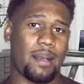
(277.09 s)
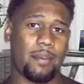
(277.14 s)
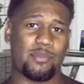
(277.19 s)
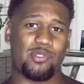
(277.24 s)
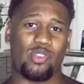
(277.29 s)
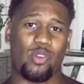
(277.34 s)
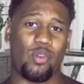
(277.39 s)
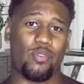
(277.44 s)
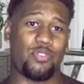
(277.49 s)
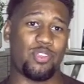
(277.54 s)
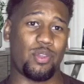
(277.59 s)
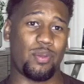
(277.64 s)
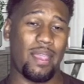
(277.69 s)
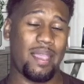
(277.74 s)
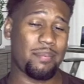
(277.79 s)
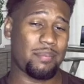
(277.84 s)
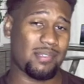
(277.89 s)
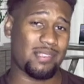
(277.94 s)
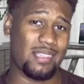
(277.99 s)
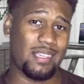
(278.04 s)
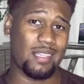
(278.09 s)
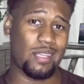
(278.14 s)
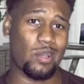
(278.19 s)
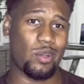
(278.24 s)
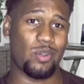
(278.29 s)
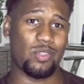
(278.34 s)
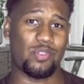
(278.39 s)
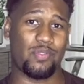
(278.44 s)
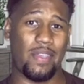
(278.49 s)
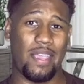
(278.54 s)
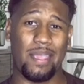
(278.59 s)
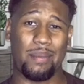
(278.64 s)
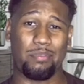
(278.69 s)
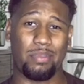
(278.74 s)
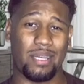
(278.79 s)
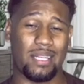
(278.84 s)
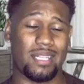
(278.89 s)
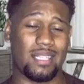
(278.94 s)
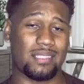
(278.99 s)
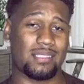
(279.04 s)
So if you hate mosquitoes, if you hate
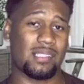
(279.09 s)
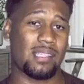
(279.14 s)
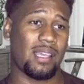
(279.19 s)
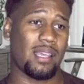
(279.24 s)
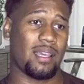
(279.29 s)
bugs,